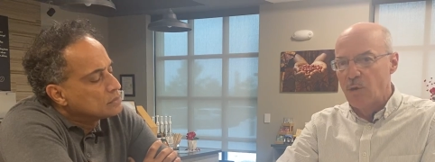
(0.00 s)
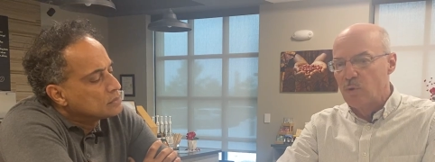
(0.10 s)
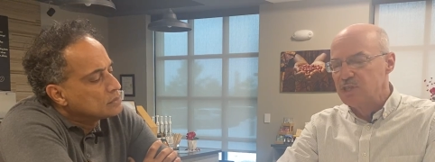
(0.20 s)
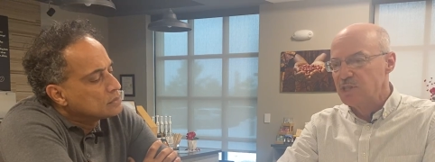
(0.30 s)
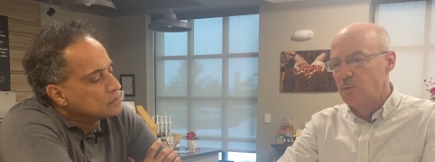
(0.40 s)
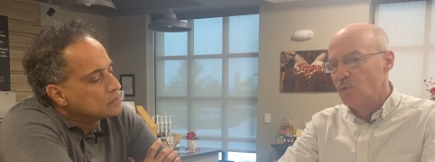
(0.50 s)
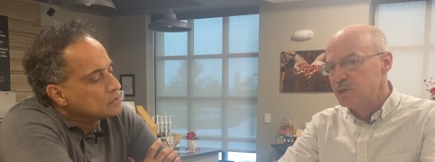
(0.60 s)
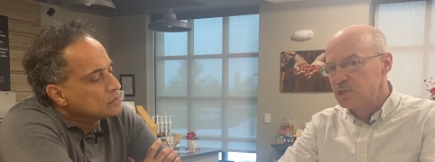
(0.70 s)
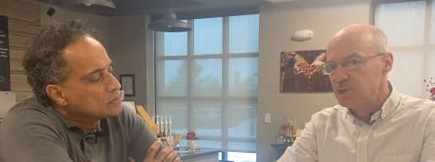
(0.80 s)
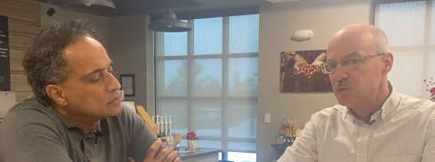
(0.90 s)
Speaker 1: at which they want
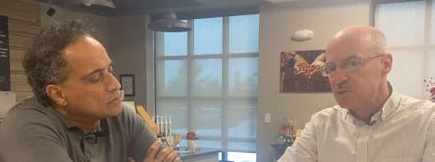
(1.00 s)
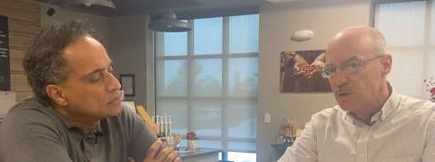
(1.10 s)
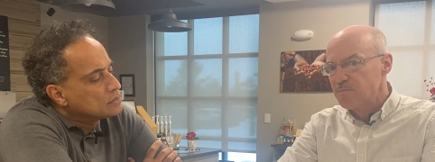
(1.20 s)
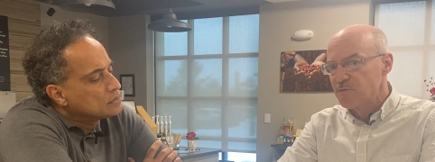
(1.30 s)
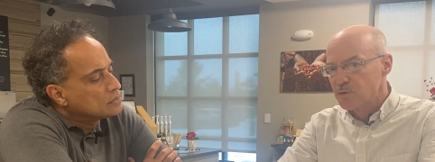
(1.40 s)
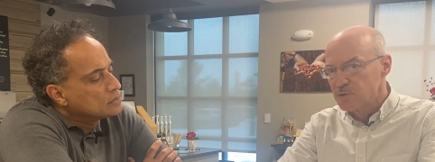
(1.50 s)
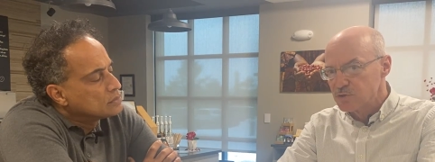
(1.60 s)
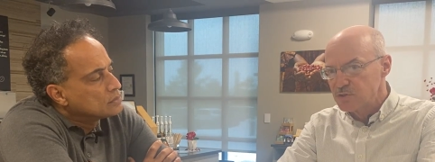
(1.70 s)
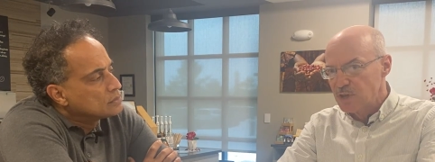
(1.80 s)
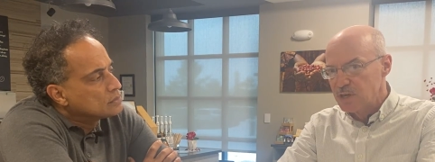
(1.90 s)
to do some further
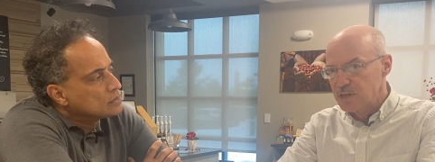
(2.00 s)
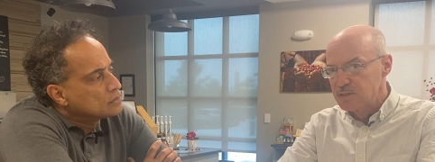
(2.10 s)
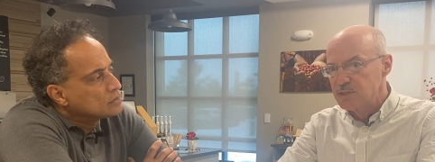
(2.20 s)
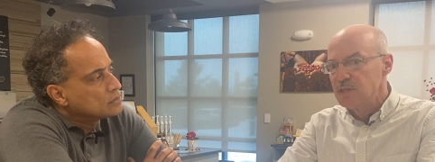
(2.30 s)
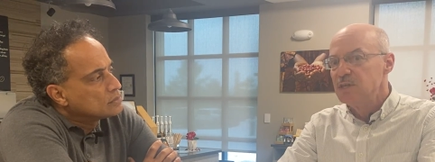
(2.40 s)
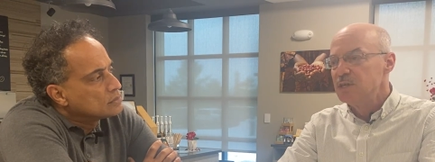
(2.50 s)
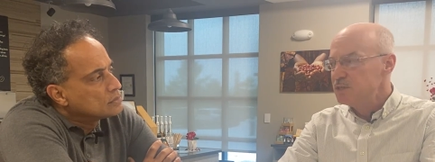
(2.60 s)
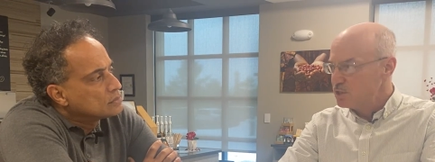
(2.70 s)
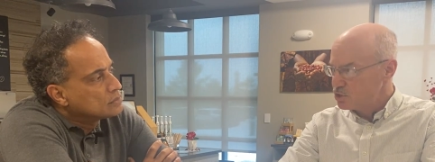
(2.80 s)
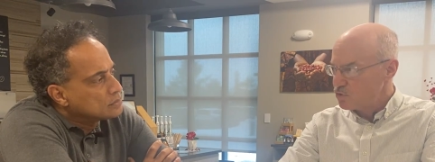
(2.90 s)
studies
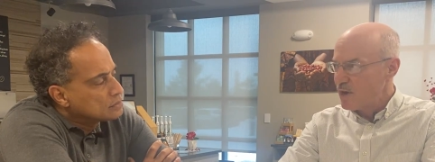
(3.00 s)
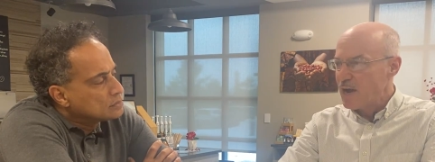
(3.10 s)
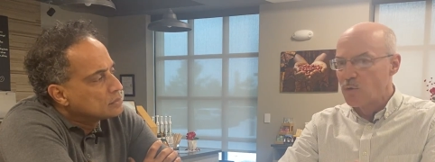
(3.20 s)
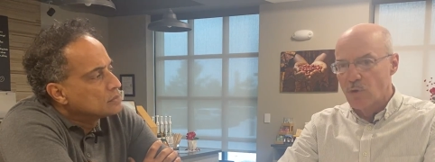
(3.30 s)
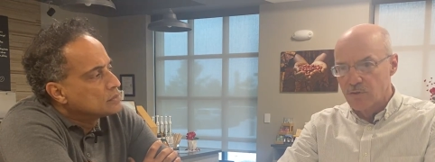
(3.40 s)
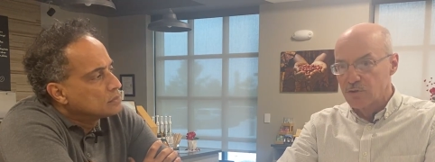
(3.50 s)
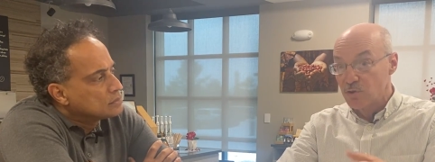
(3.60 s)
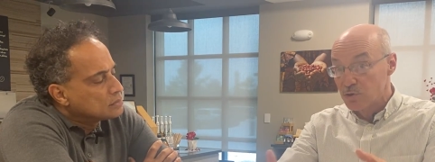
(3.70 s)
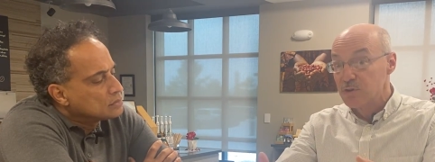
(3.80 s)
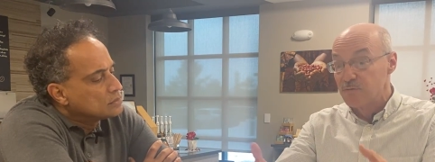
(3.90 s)
to track whether
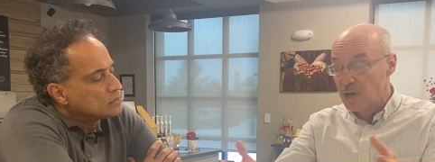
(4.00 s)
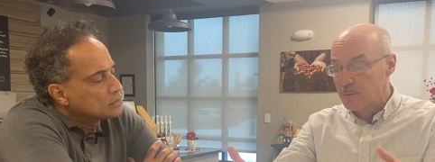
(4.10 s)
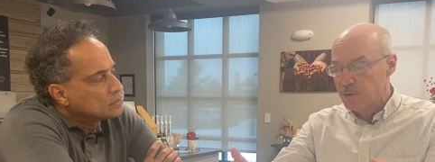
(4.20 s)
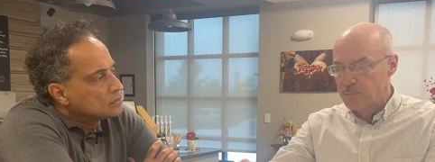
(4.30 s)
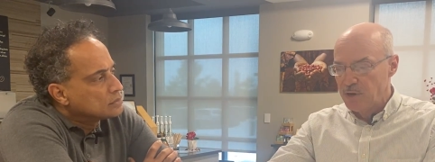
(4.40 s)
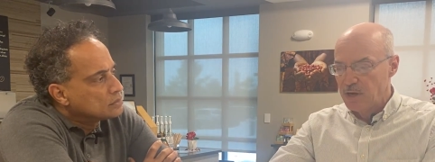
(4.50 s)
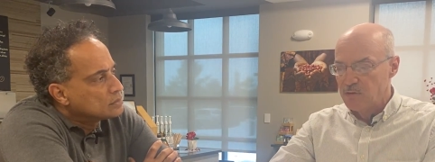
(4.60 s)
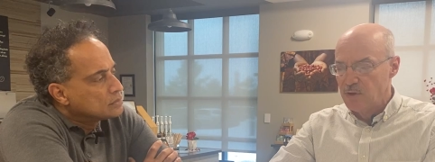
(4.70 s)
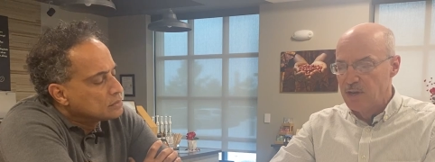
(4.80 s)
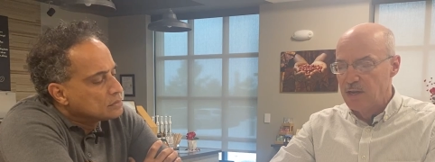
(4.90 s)
you're developing
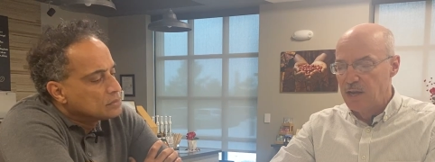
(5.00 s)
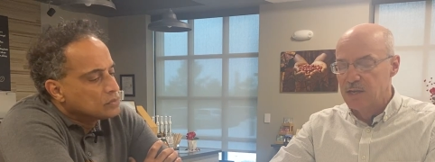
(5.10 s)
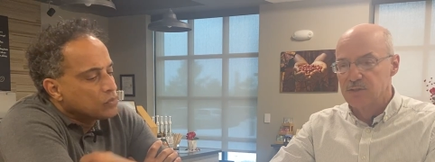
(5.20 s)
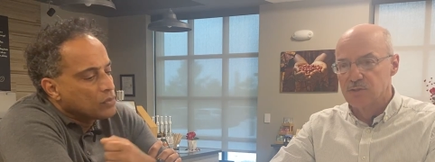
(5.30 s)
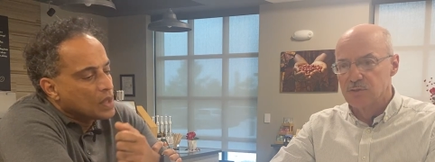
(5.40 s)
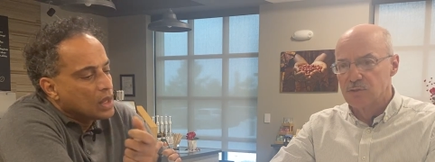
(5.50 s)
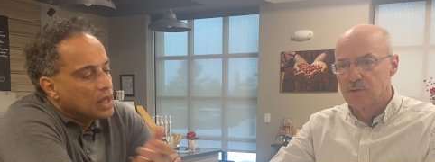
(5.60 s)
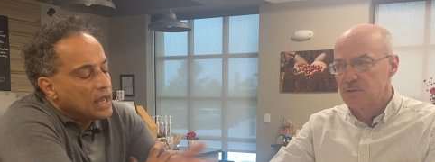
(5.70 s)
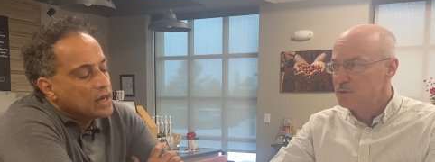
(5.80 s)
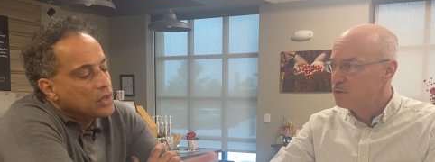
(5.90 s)
pancreatic cancer.
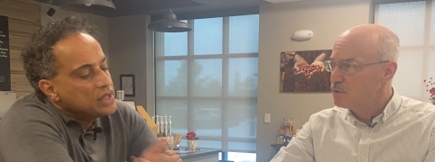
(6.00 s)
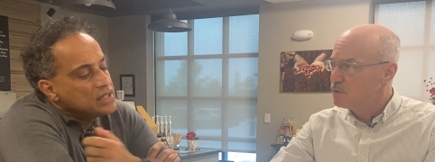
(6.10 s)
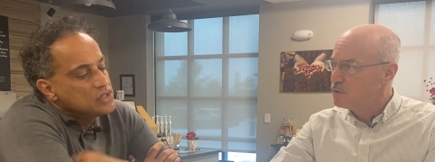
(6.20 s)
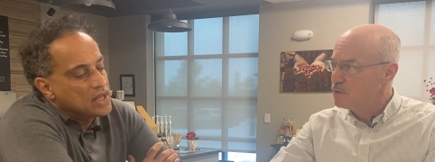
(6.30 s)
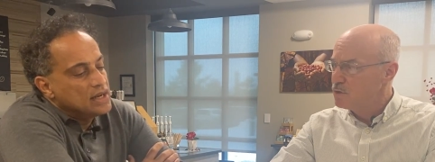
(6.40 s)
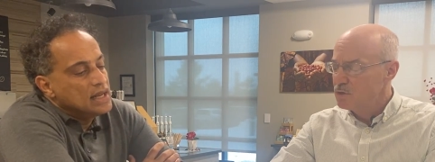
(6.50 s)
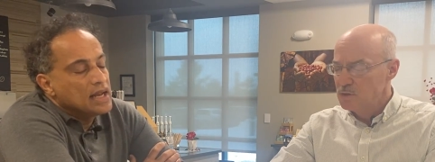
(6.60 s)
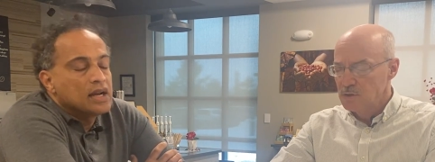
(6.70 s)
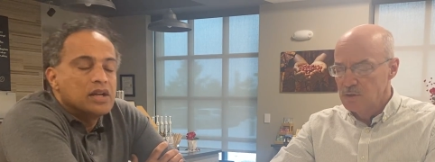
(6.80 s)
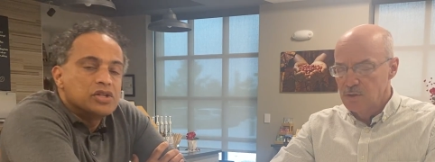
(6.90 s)
Speaker 2: And on these genetic
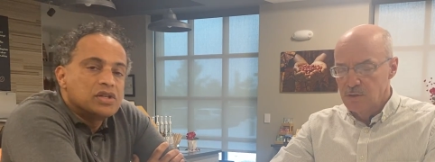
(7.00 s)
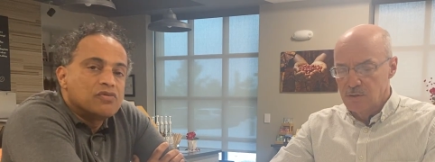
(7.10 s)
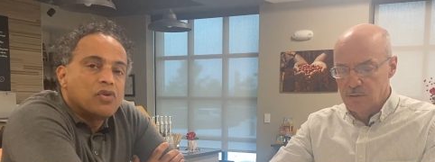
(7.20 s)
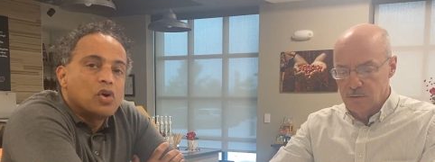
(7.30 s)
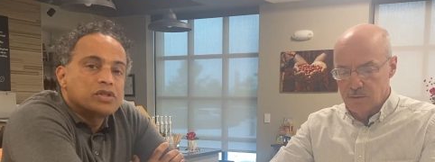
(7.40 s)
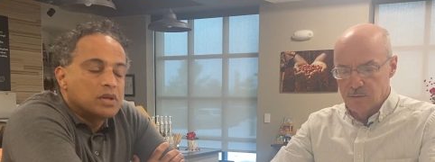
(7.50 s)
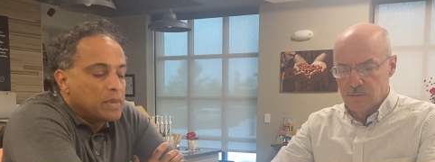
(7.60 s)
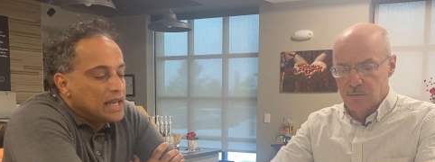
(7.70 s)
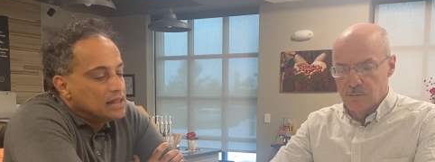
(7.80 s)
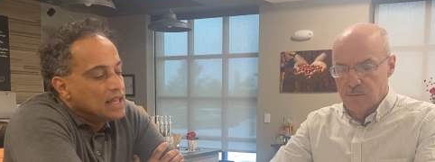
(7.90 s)
condition, folks, the
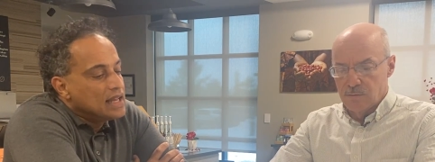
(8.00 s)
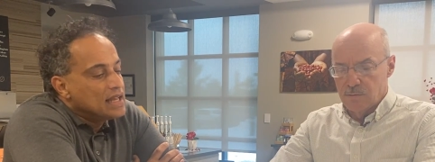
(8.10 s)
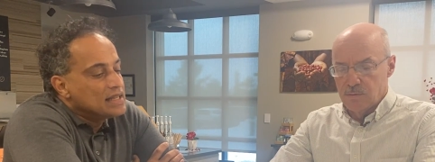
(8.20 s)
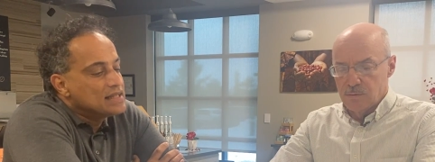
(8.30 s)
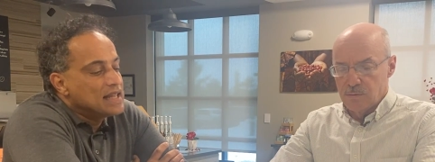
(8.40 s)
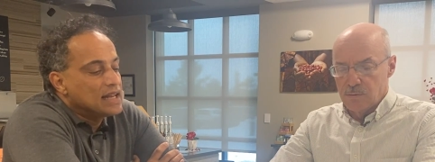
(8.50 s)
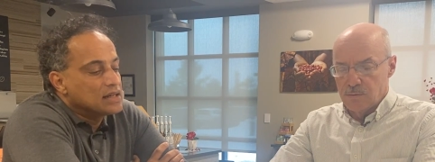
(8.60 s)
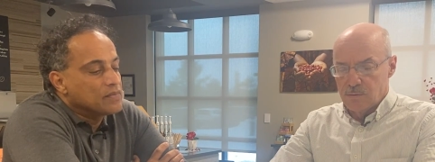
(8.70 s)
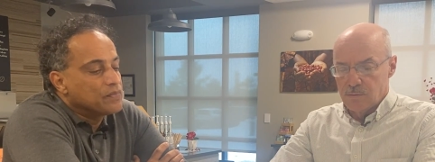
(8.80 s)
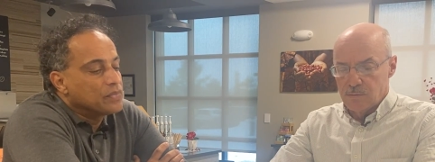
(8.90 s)
main thing is that
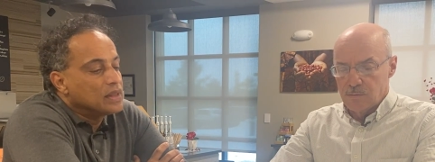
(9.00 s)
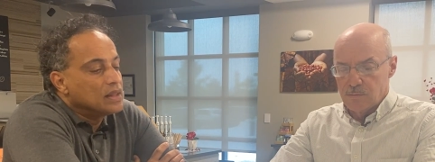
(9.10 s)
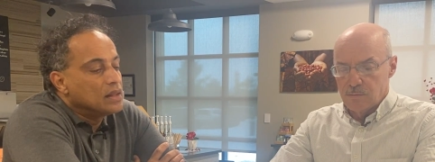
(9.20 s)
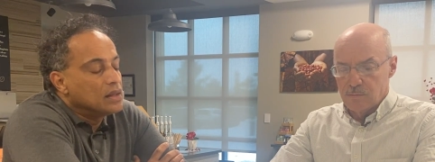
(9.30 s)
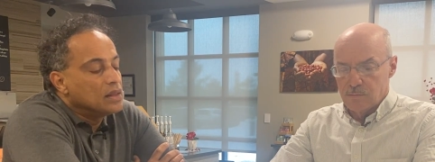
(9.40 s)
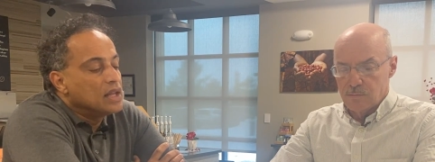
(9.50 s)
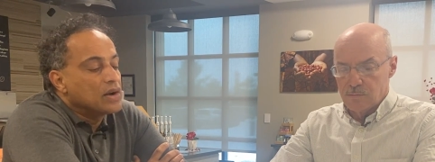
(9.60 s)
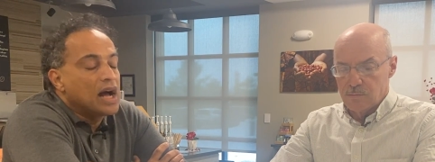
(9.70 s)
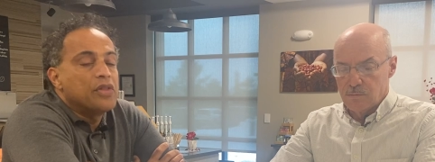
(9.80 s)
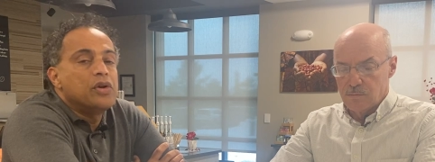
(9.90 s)
there
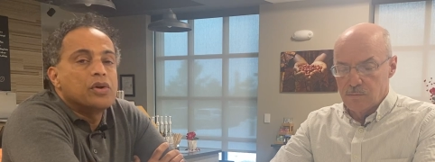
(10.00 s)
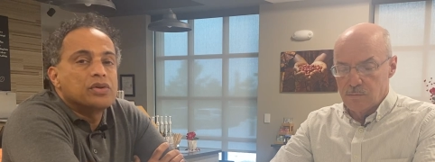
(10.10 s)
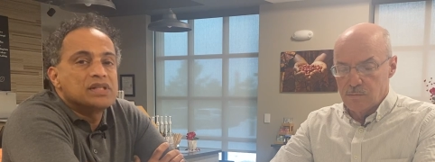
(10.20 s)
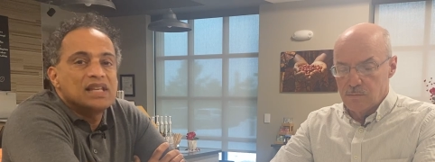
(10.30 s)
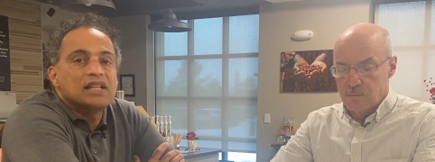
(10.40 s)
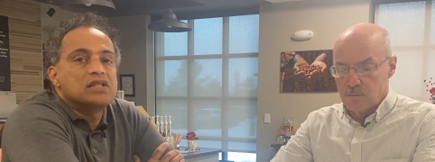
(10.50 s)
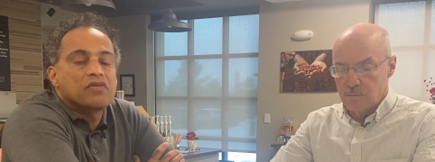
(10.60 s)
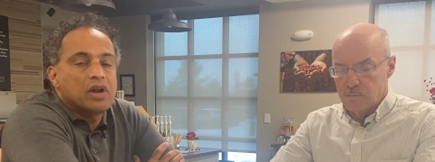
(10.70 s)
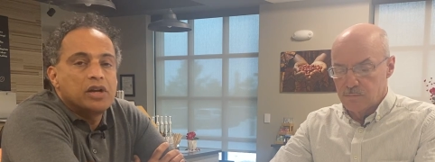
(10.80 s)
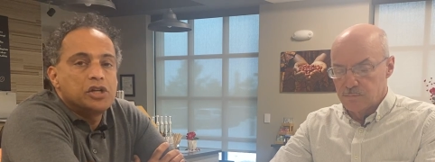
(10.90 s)
are other sets of
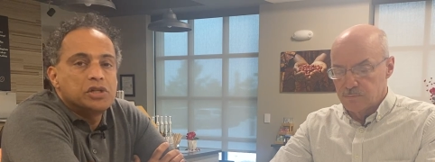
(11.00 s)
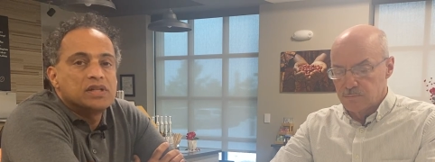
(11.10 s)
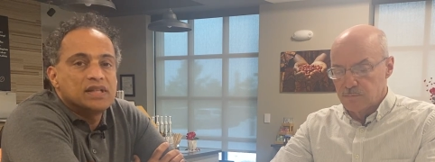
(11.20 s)
conditions